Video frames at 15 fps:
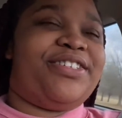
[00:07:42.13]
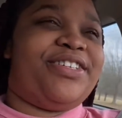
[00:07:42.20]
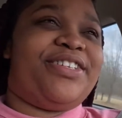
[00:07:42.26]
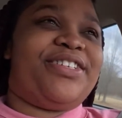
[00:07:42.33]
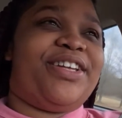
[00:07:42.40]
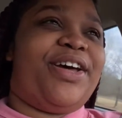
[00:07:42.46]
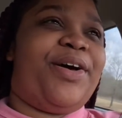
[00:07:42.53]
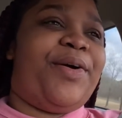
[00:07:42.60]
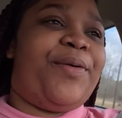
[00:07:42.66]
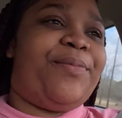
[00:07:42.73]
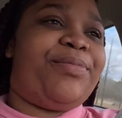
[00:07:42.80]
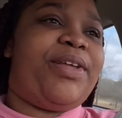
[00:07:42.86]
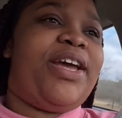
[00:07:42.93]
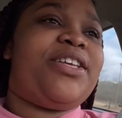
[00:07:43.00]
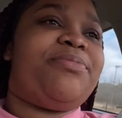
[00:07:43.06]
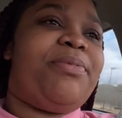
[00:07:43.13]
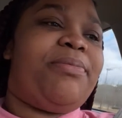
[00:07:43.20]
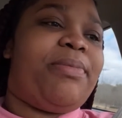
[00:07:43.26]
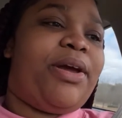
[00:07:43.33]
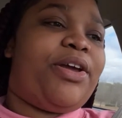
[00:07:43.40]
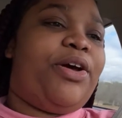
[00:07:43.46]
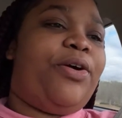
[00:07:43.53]
And that has been
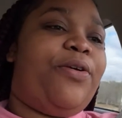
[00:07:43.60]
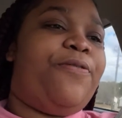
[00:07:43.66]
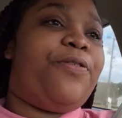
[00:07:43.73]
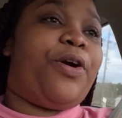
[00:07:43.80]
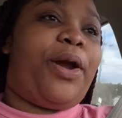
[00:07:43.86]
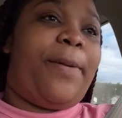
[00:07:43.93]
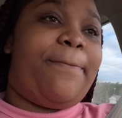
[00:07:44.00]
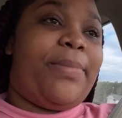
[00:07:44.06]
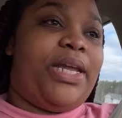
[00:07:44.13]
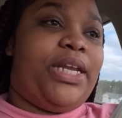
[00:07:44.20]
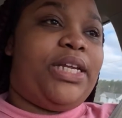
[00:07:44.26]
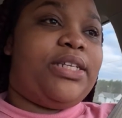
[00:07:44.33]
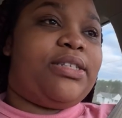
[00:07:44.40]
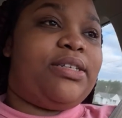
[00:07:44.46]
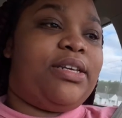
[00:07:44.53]
my goal for a minute,